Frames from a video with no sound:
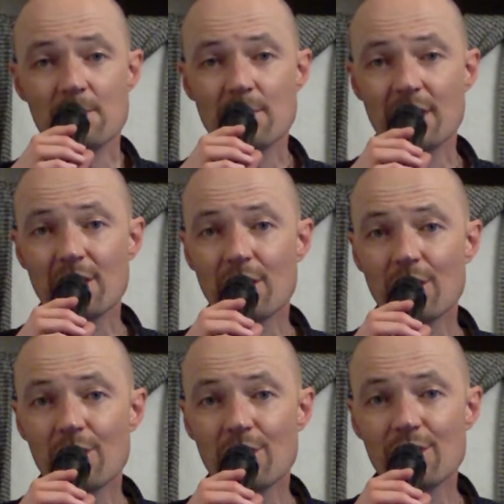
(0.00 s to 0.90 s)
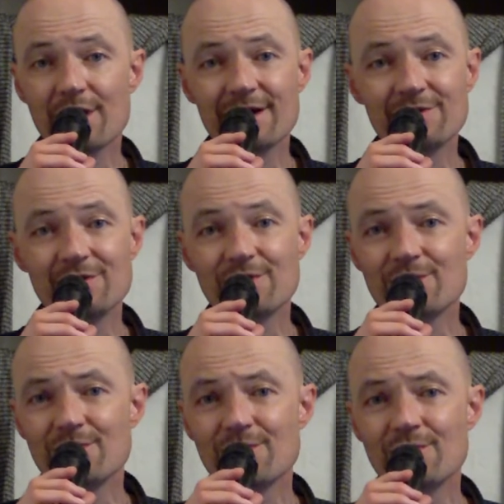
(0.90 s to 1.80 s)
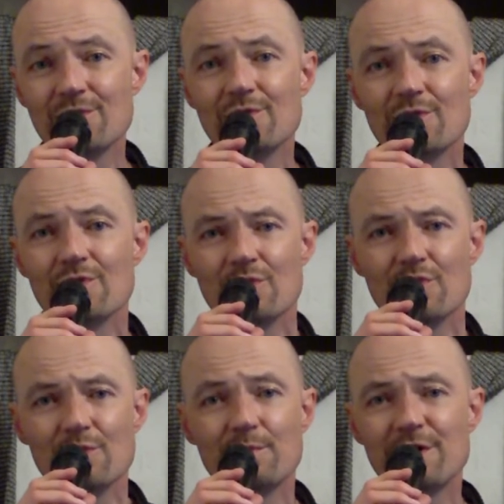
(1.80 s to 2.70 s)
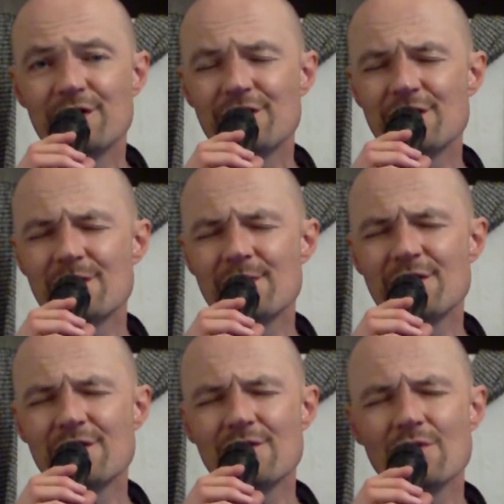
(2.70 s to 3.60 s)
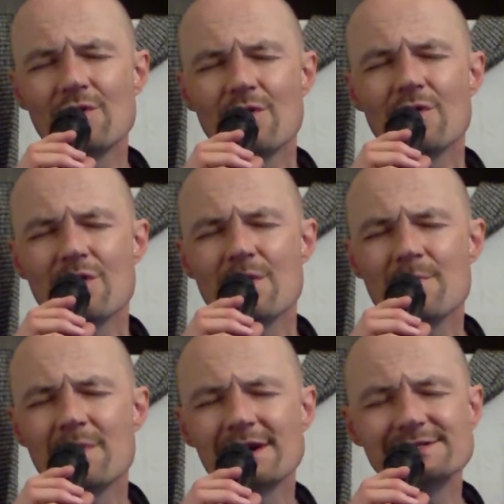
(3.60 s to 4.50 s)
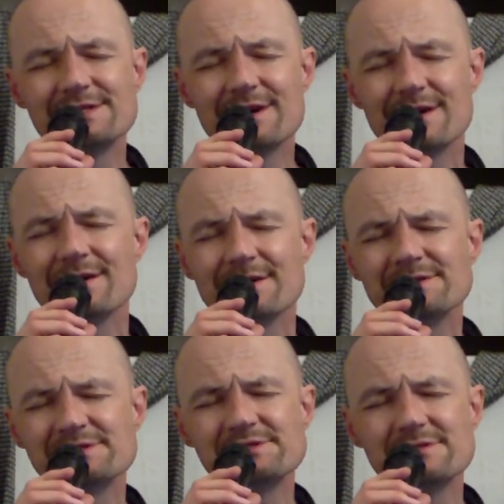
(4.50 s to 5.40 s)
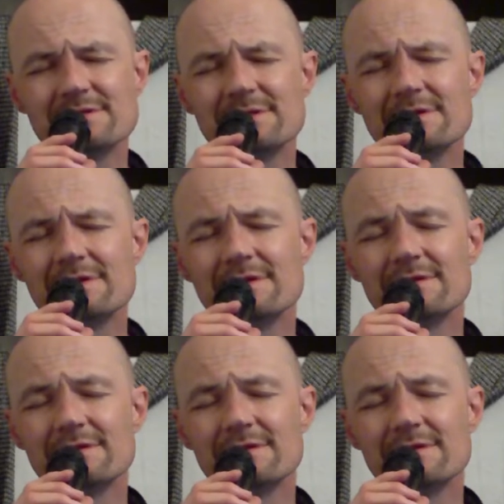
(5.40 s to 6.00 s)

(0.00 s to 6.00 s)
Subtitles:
my heart I knew, baby, you're my destiny.